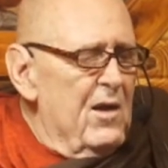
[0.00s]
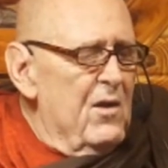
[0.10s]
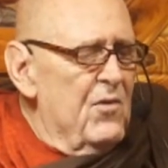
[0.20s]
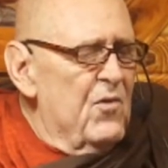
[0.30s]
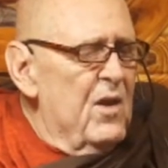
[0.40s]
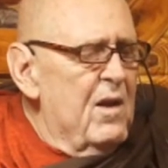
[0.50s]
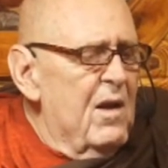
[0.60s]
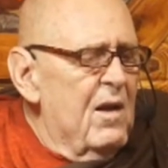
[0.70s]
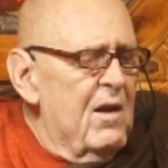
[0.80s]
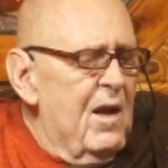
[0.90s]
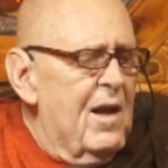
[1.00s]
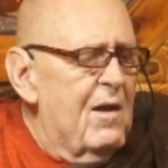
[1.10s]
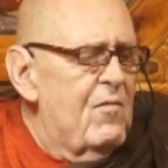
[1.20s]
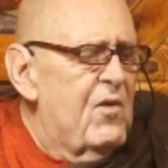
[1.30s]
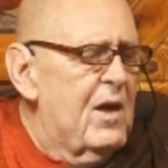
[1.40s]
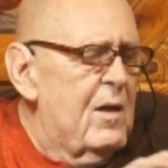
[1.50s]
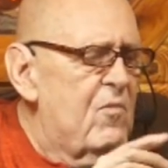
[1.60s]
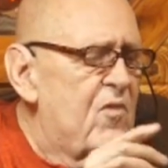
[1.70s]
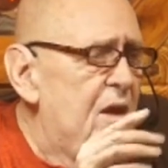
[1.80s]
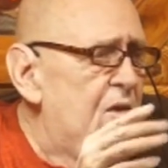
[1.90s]
Because a lot of
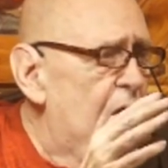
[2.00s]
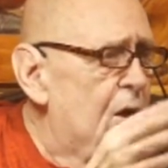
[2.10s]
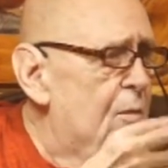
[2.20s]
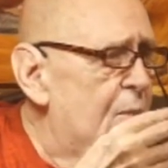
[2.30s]
times they talk